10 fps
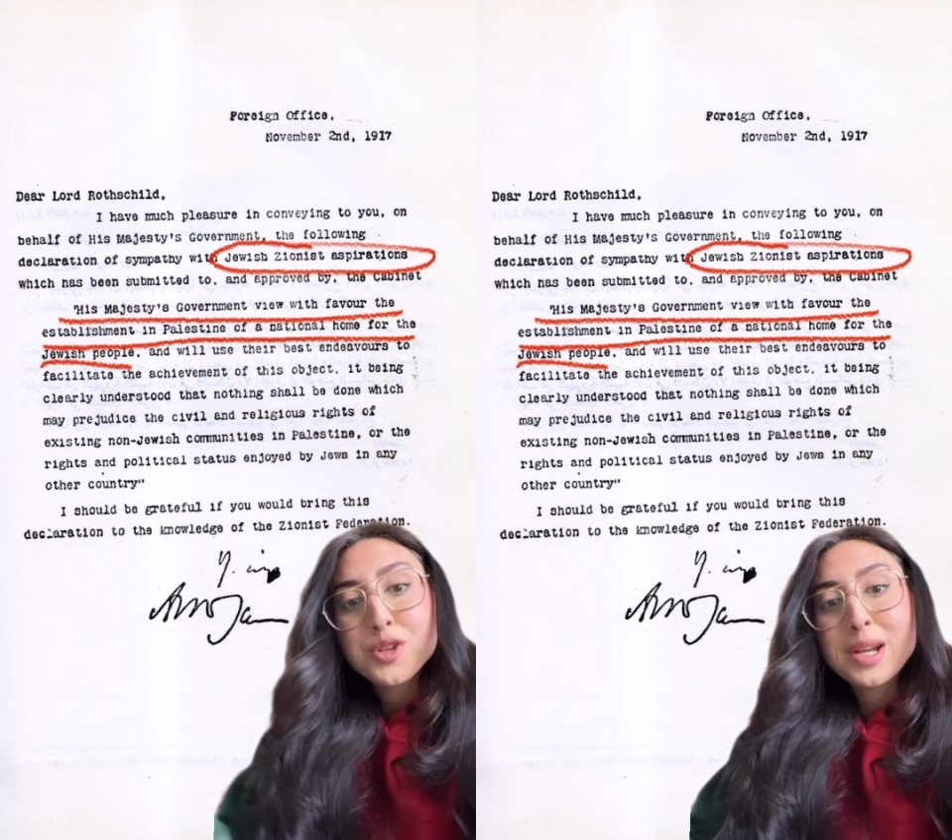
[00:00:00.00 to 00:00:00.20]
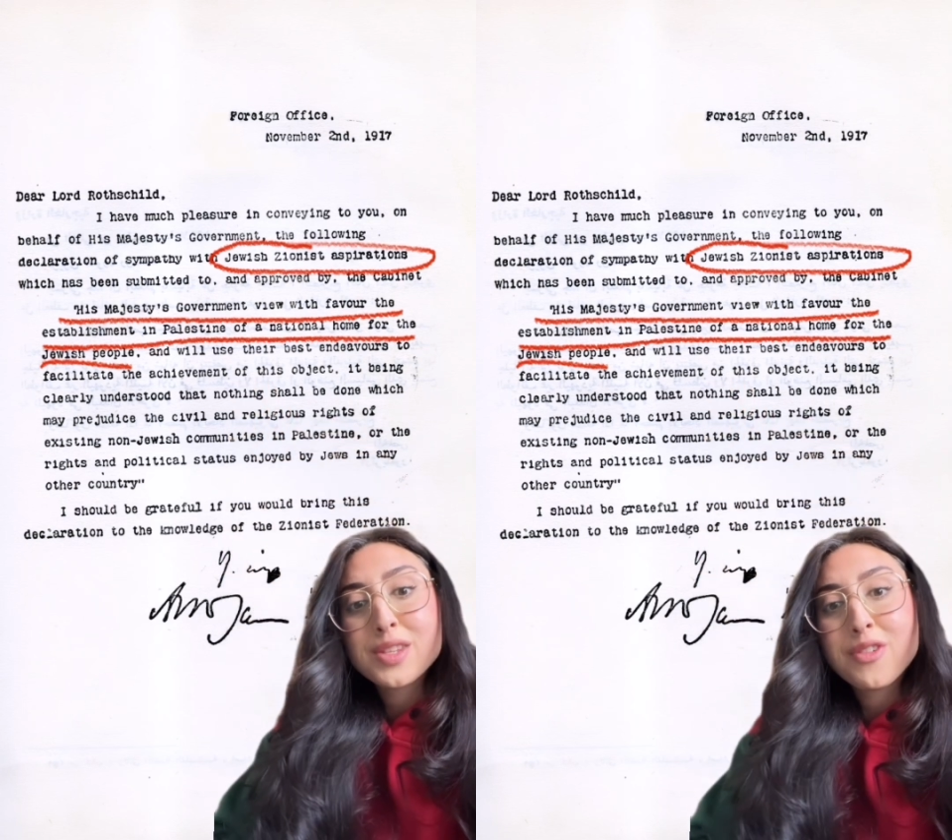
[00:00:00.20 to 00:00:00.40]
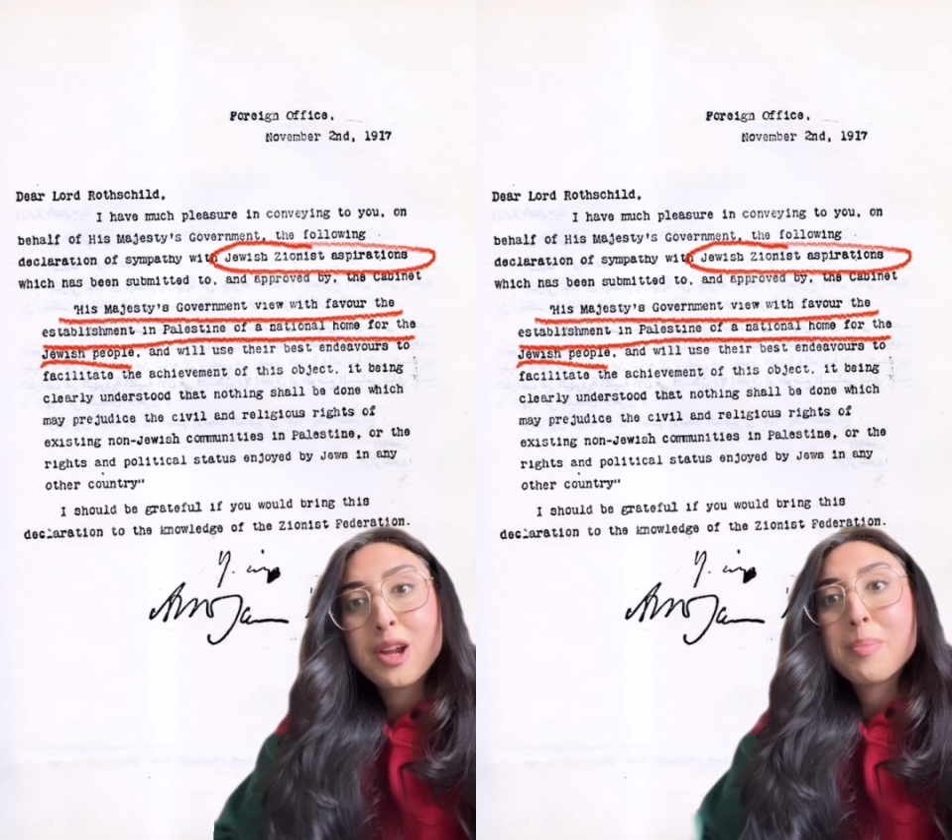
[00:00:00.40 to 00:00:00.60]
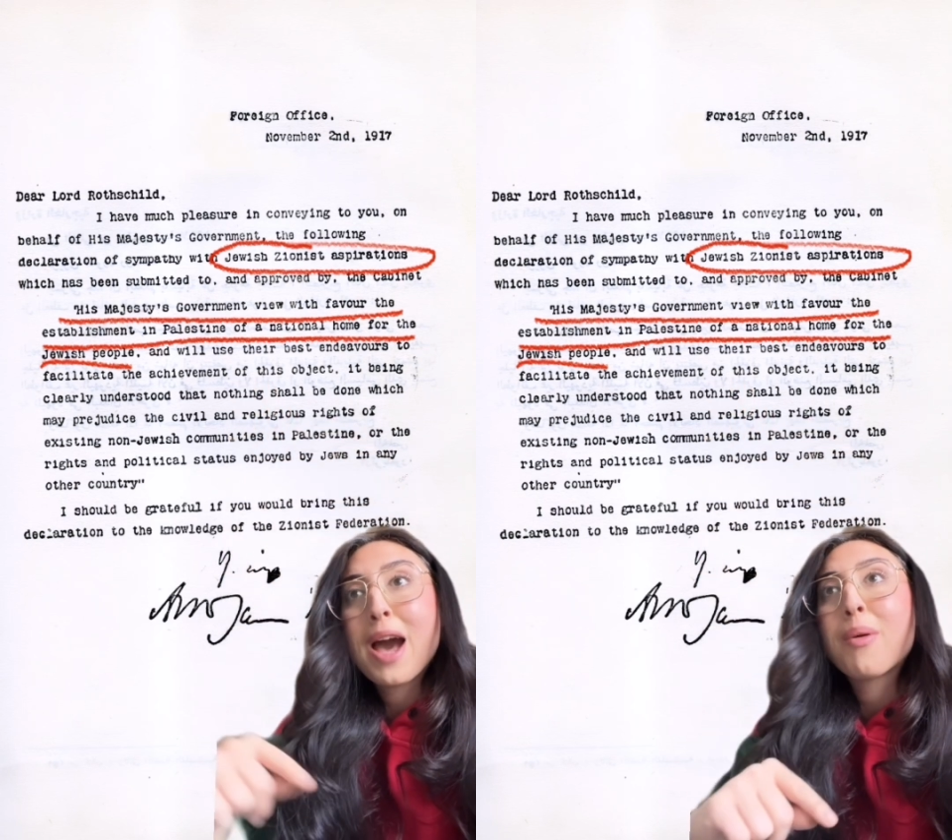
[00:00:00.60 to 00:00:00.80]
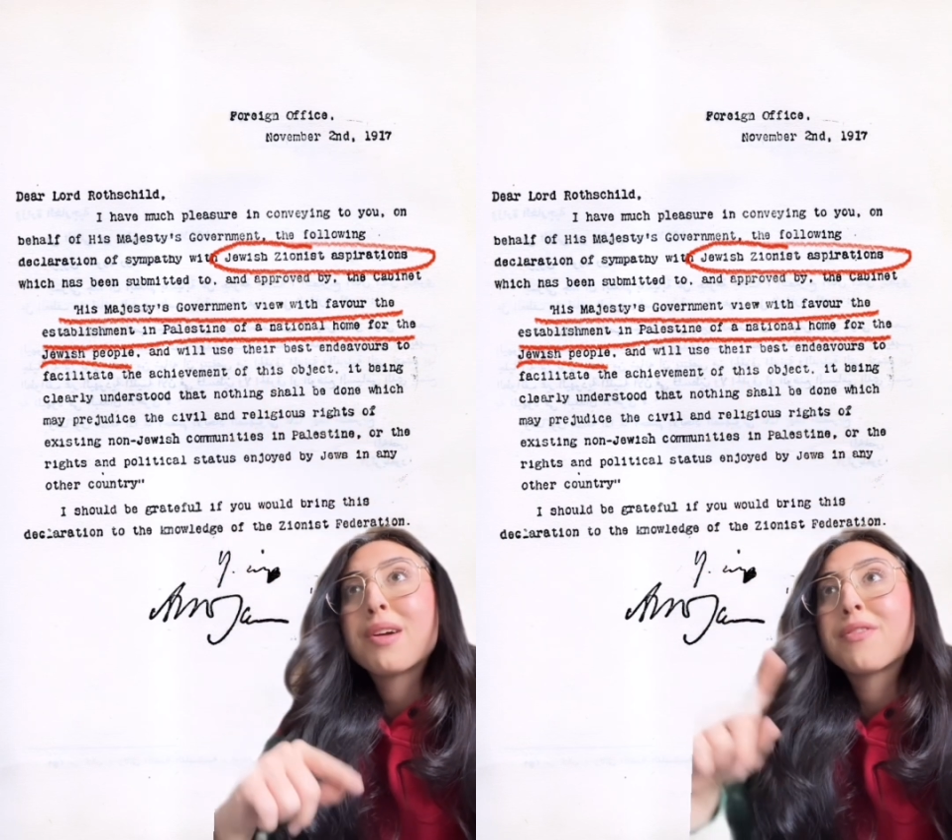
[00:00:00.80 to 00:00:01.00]
transferring
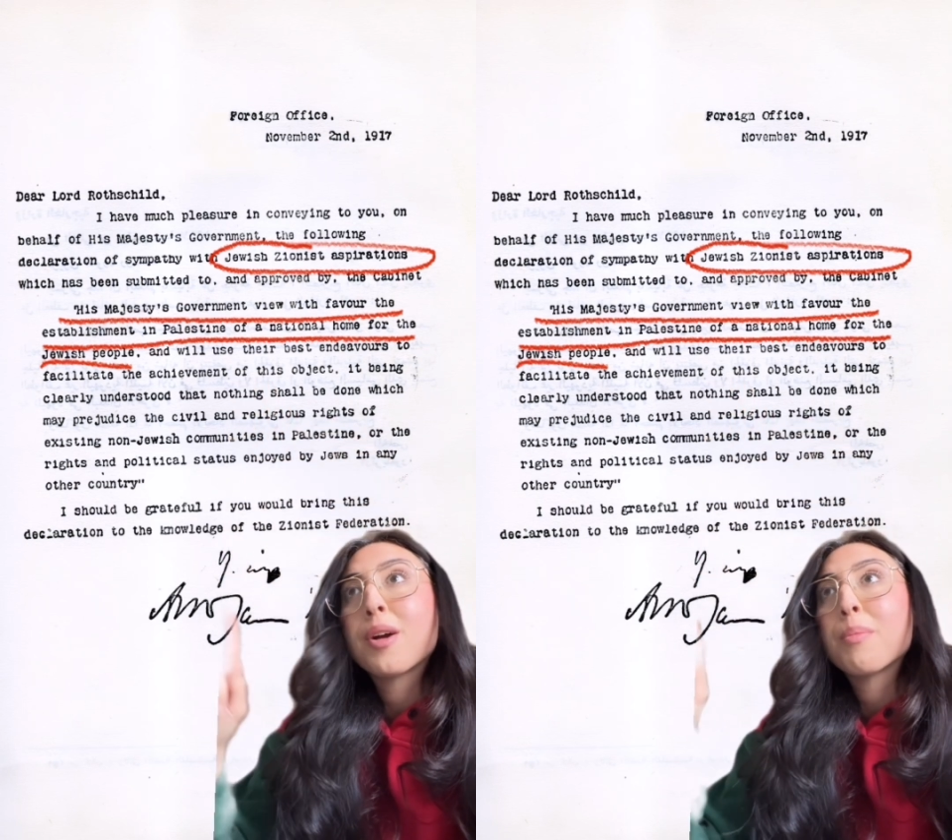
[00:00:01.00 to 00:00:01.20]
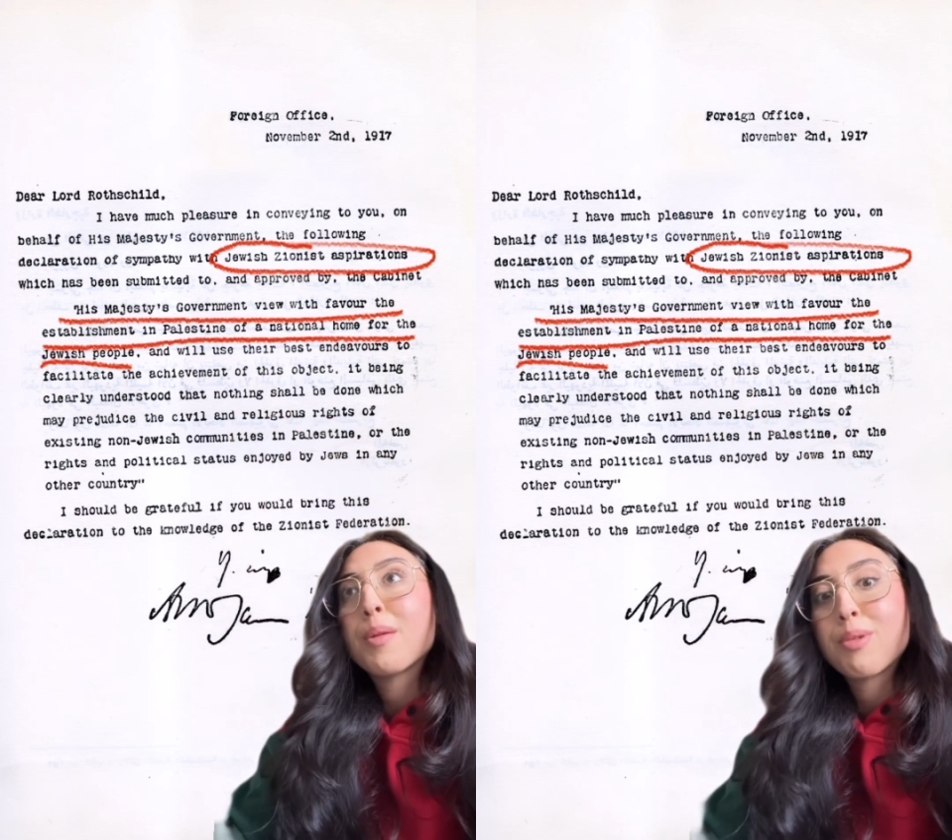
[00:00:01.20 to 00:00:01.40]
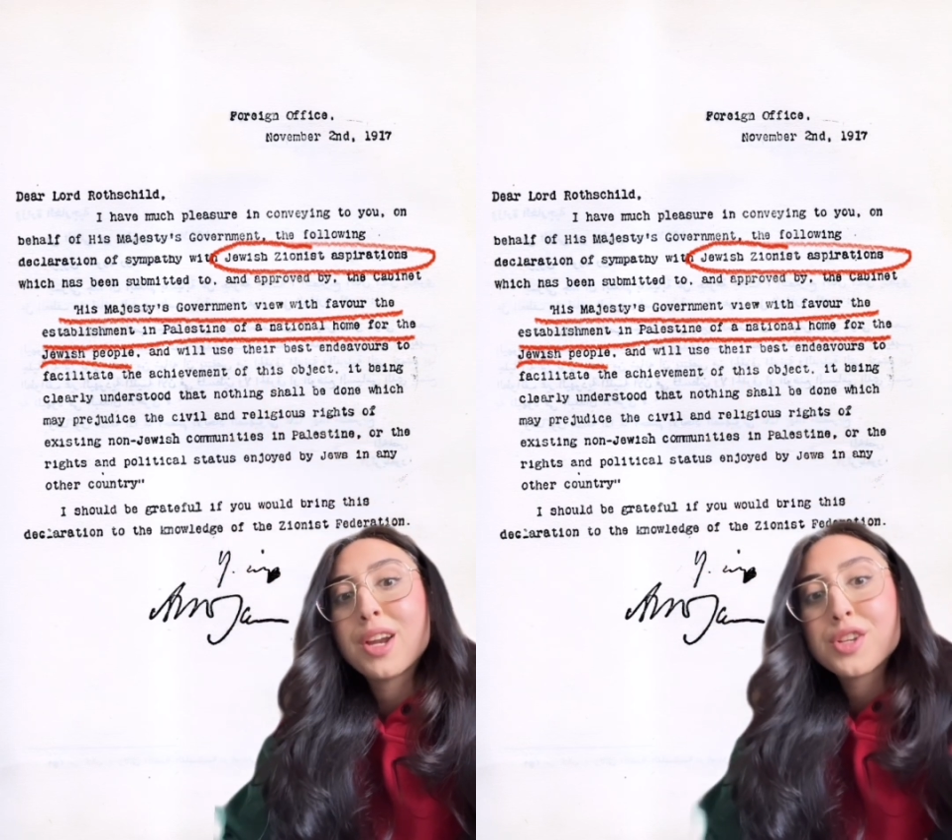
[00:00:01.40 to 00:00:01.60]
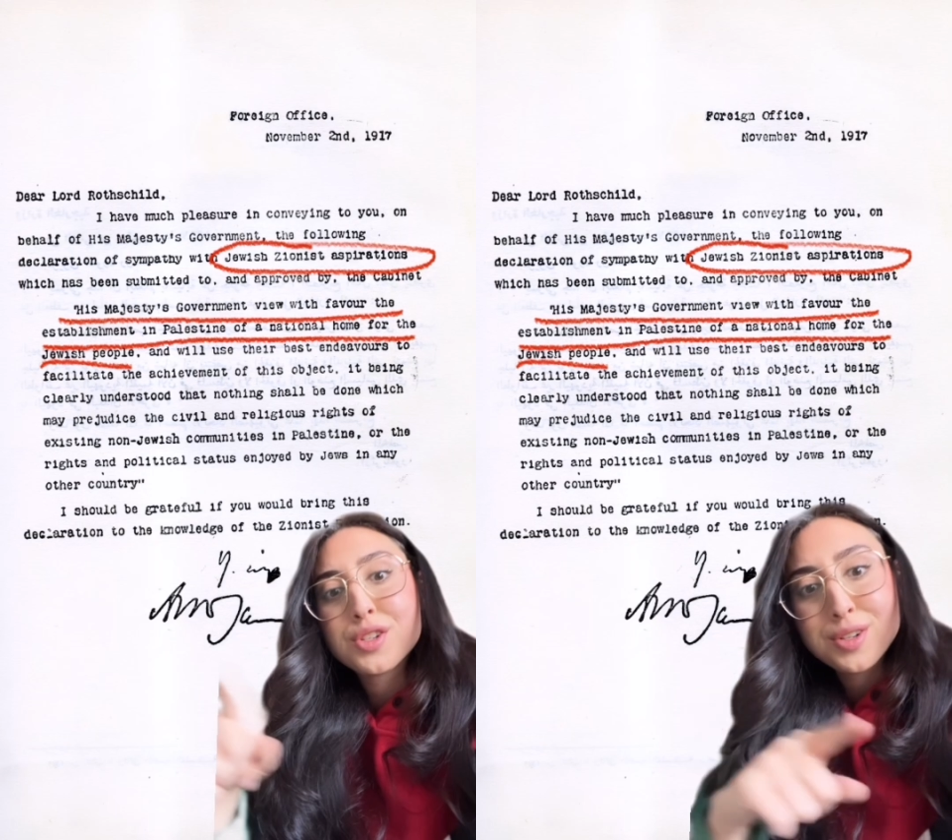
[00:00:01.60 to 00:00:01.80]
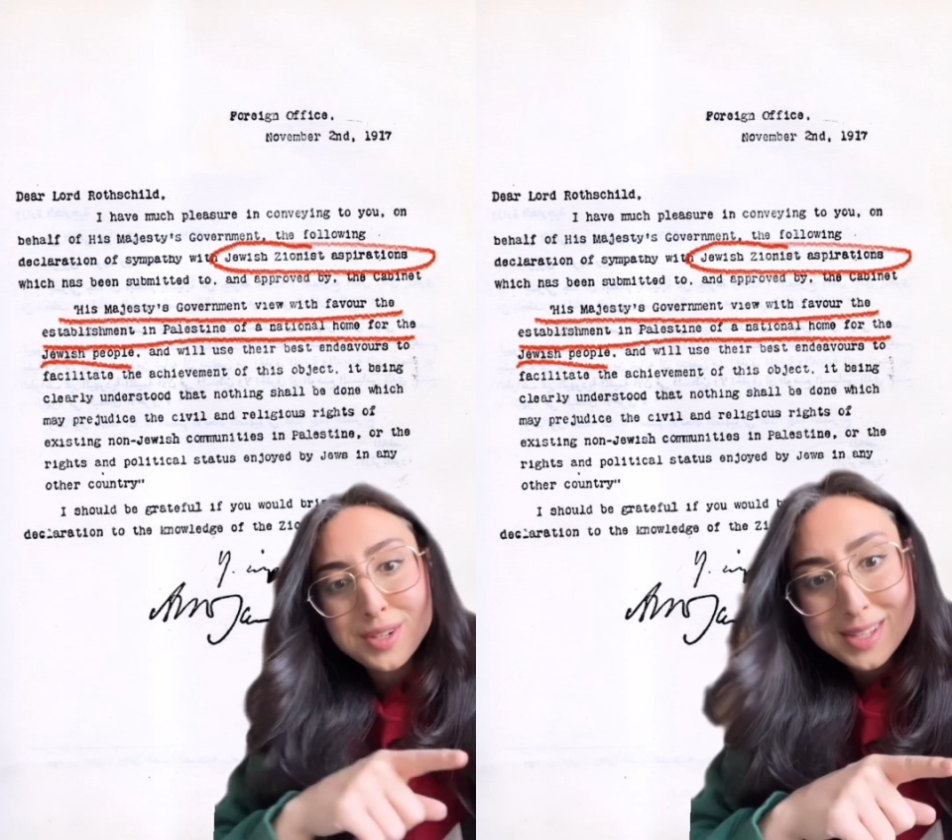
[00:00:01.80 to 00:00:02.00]
power from the
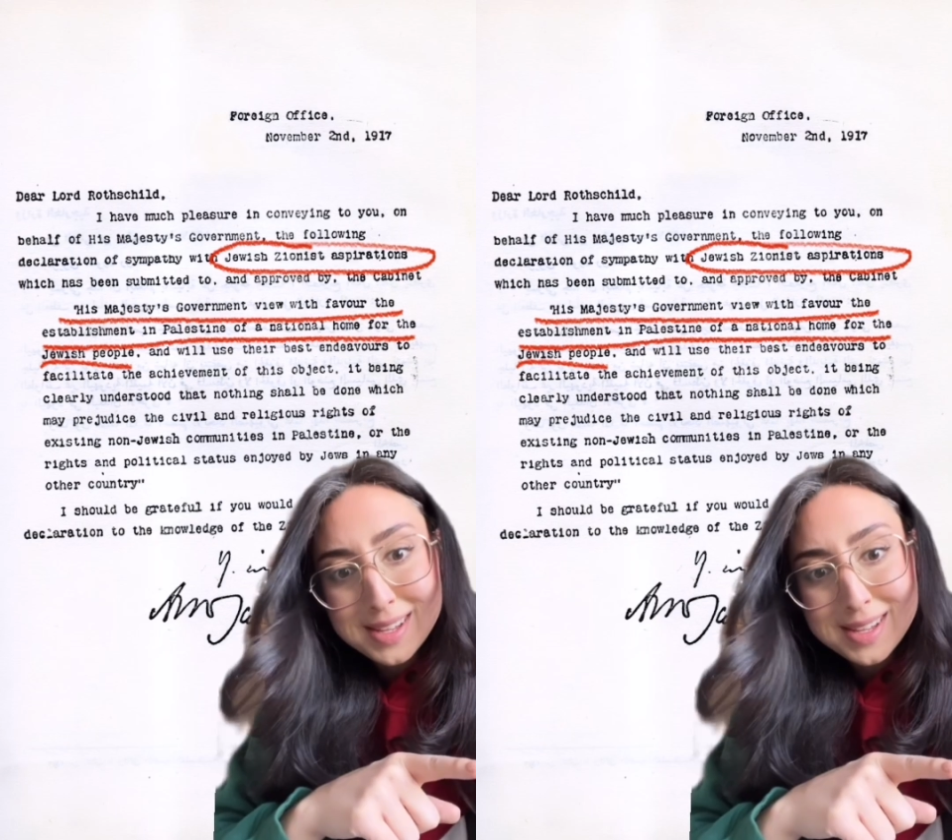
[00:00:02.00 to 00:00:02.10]
British to the